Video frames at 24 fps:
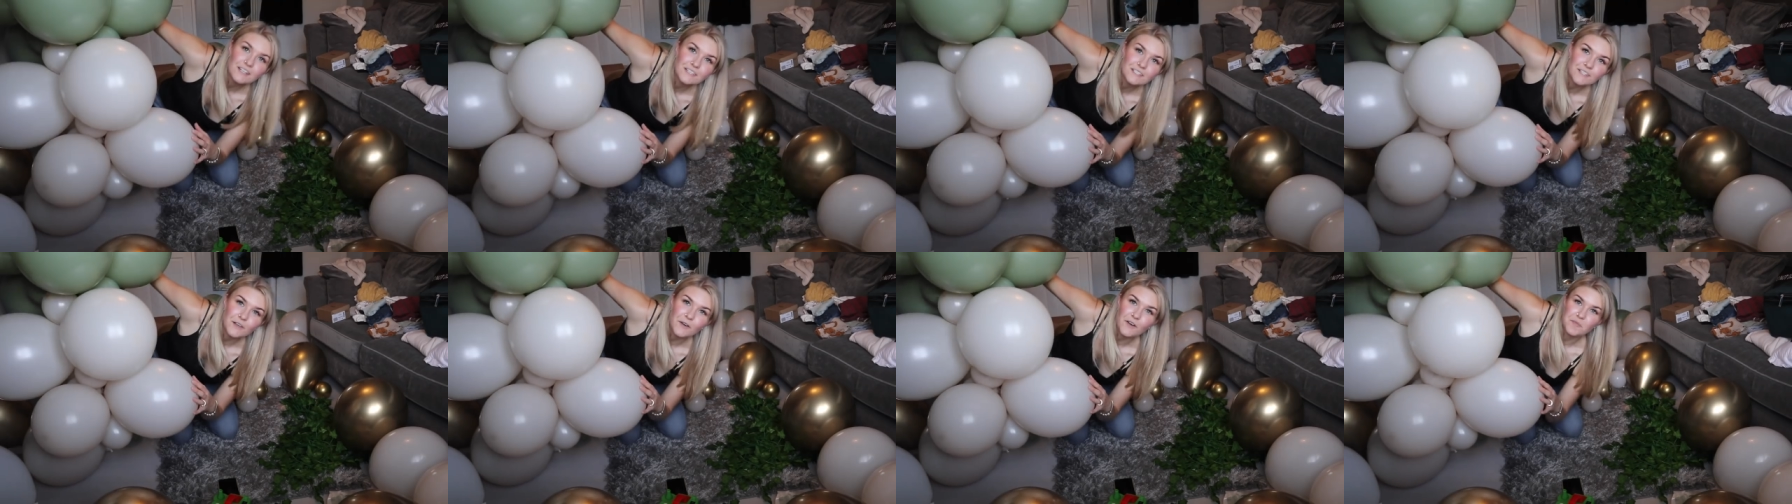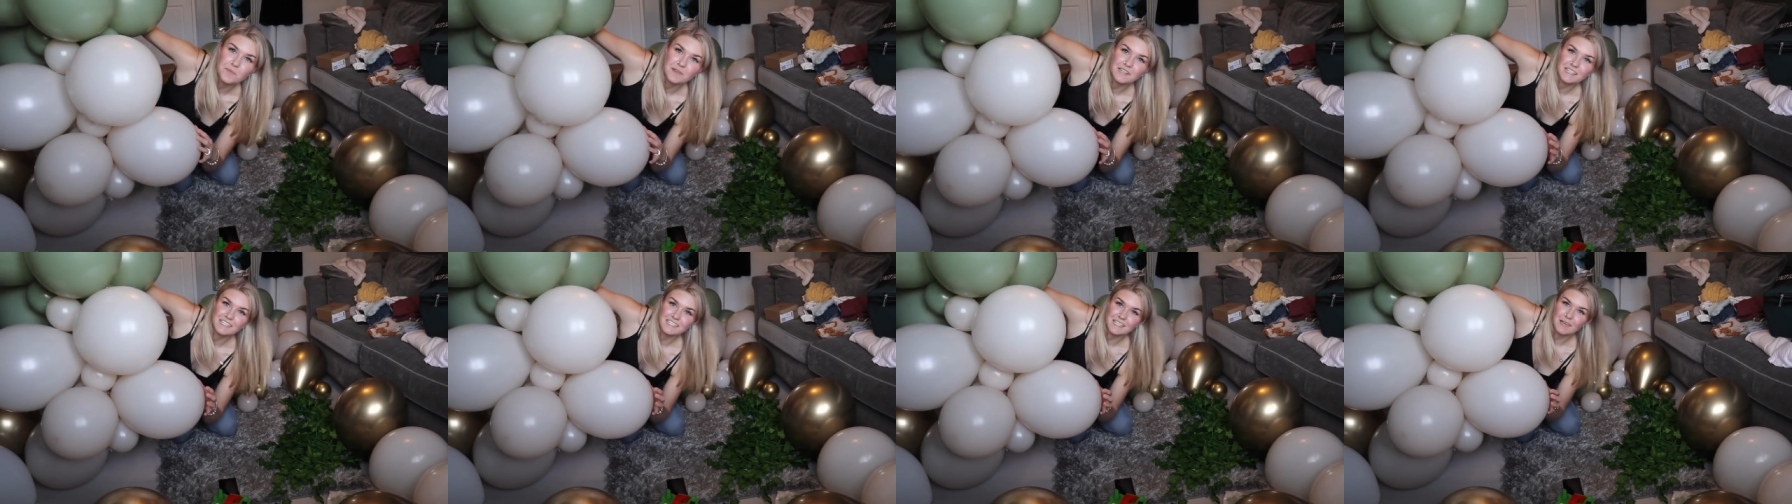So I've
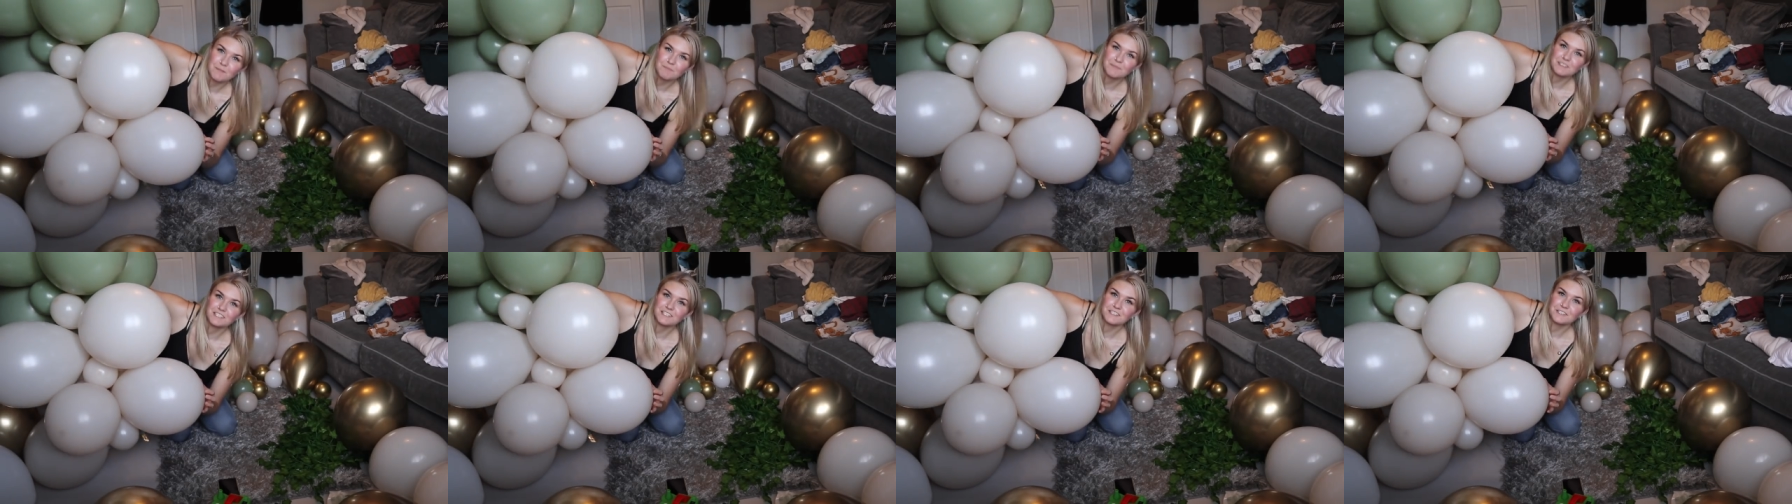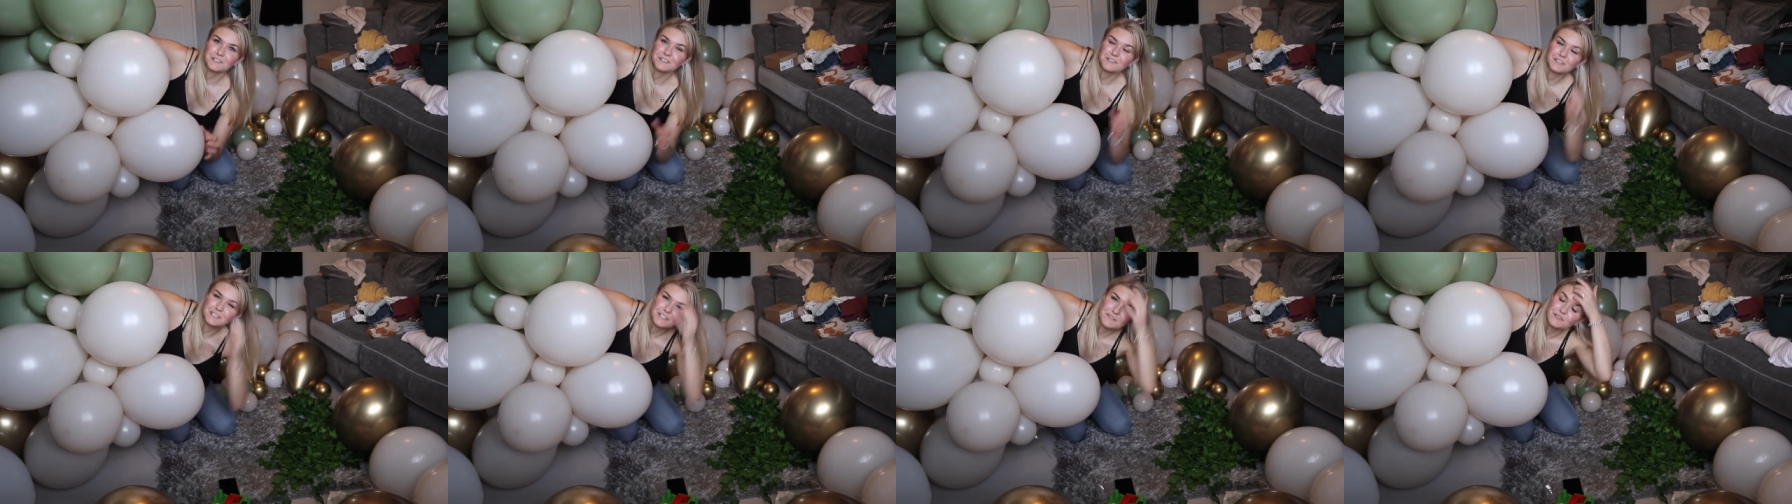been attempting to
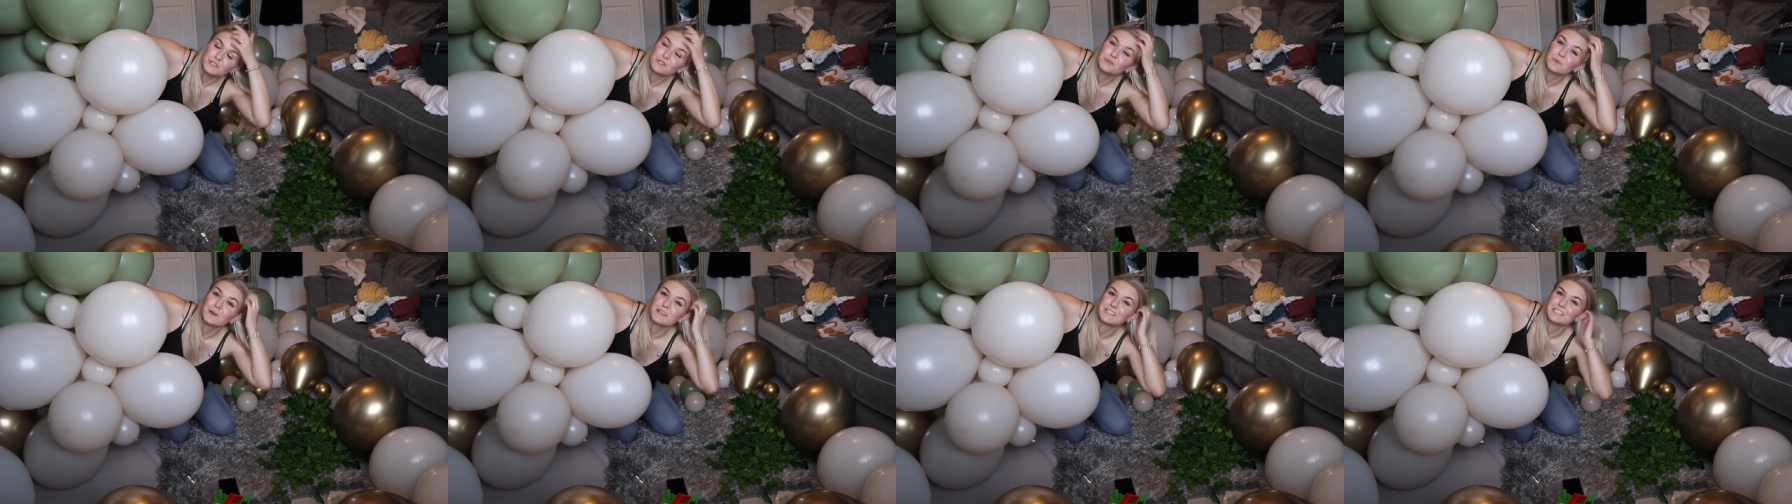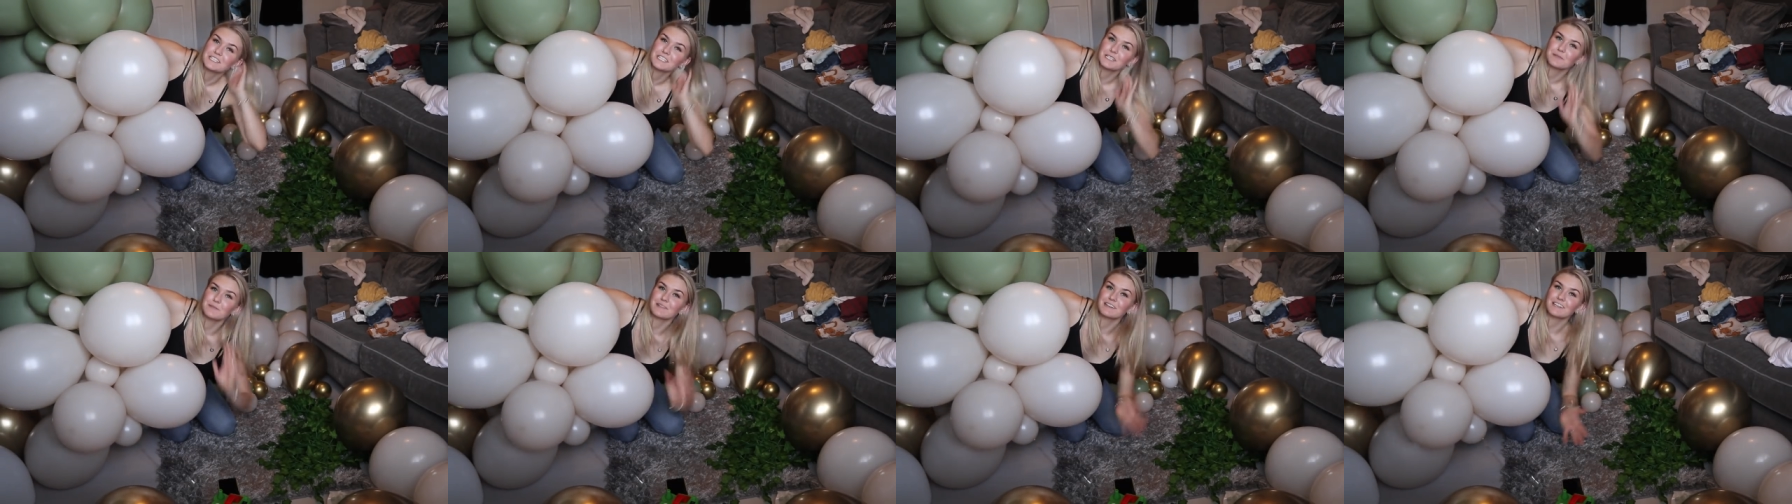do this for
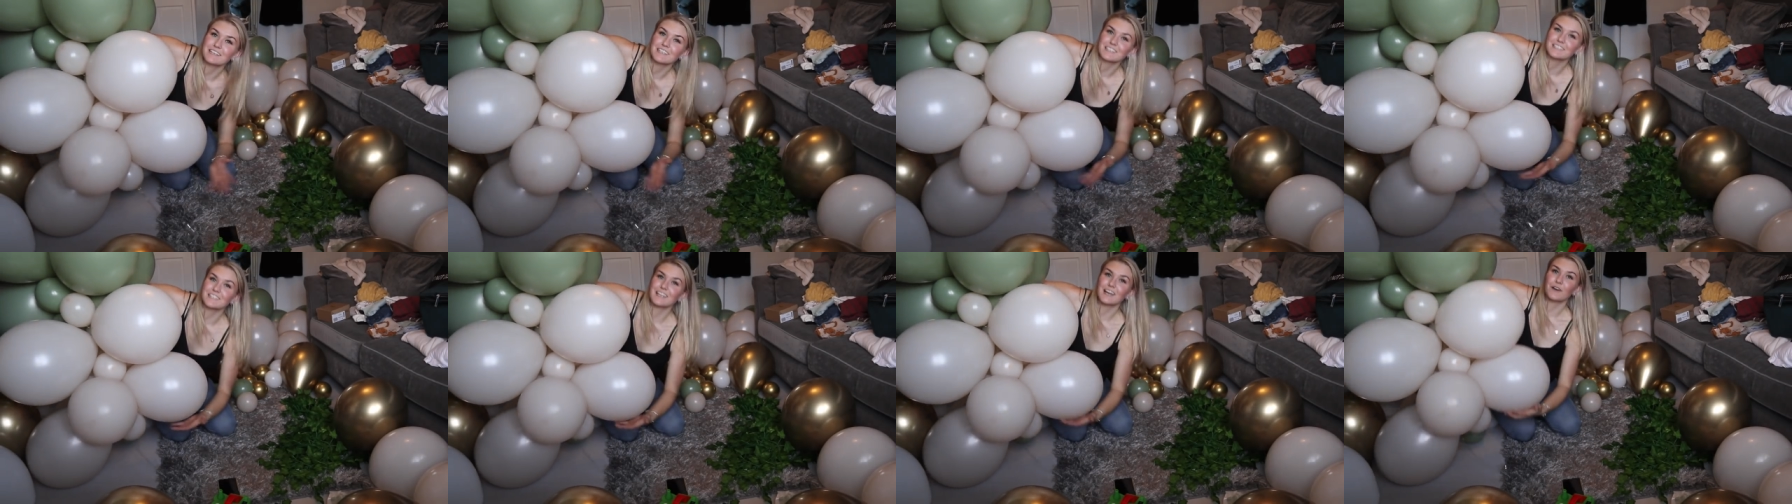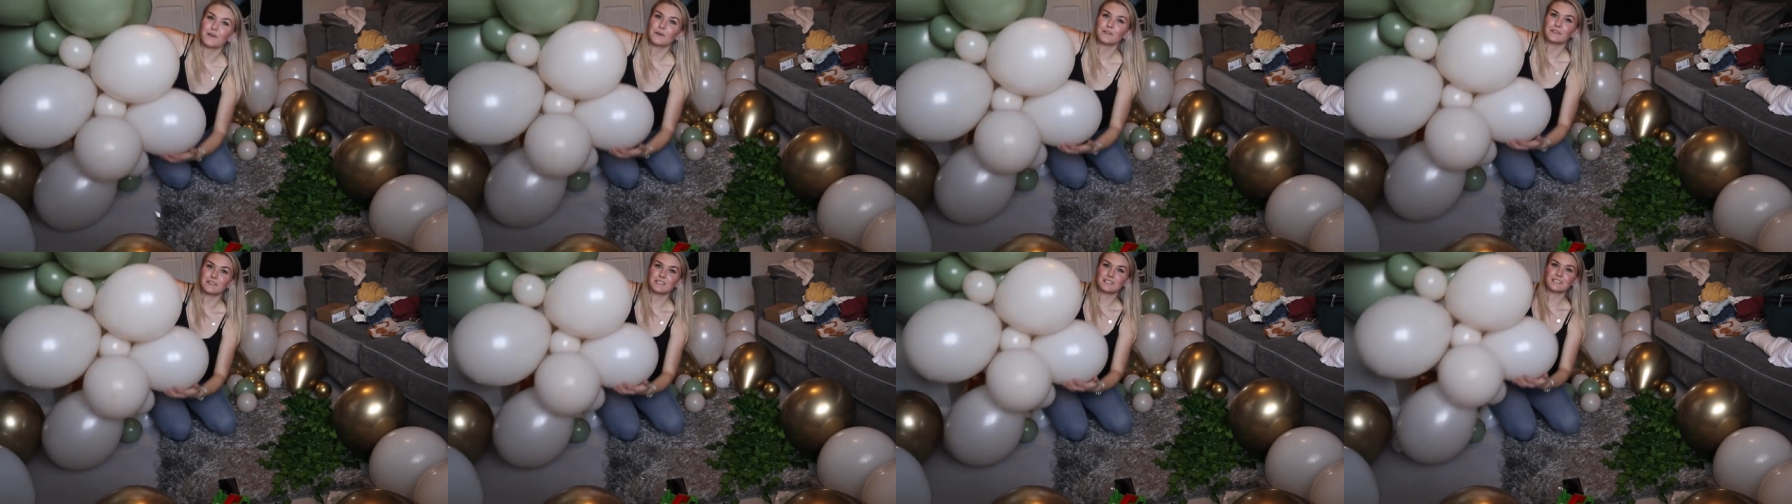20 minutes
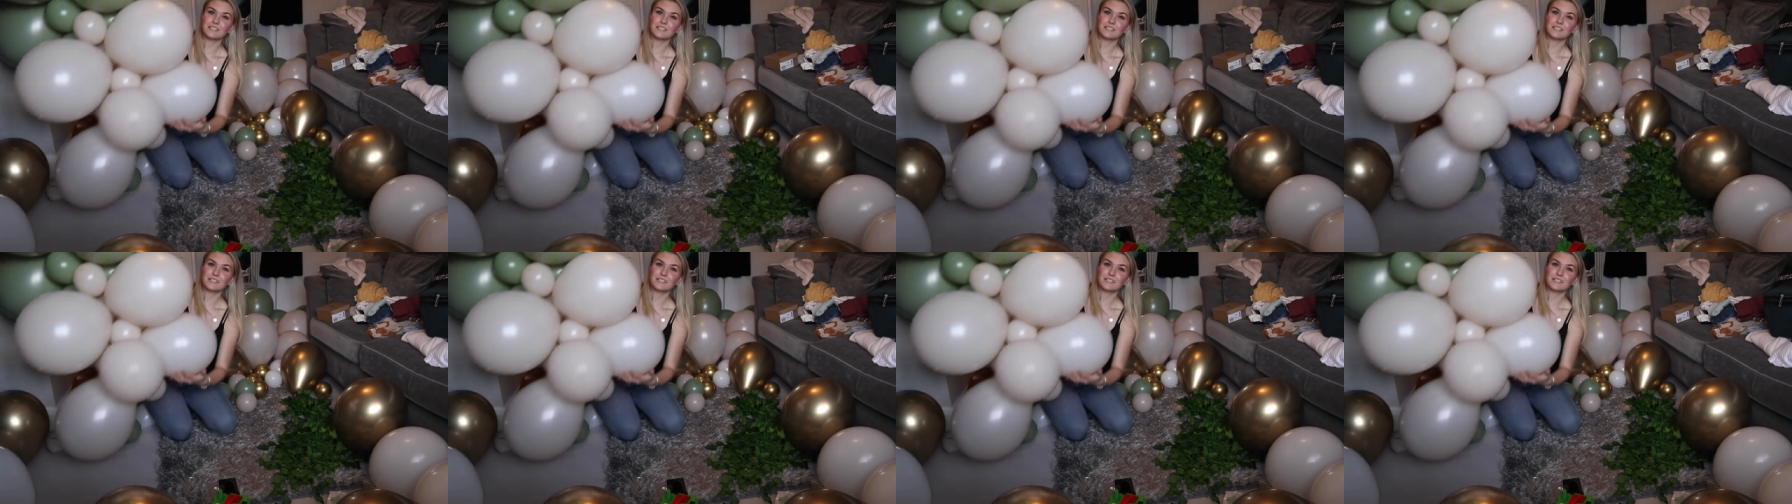now and this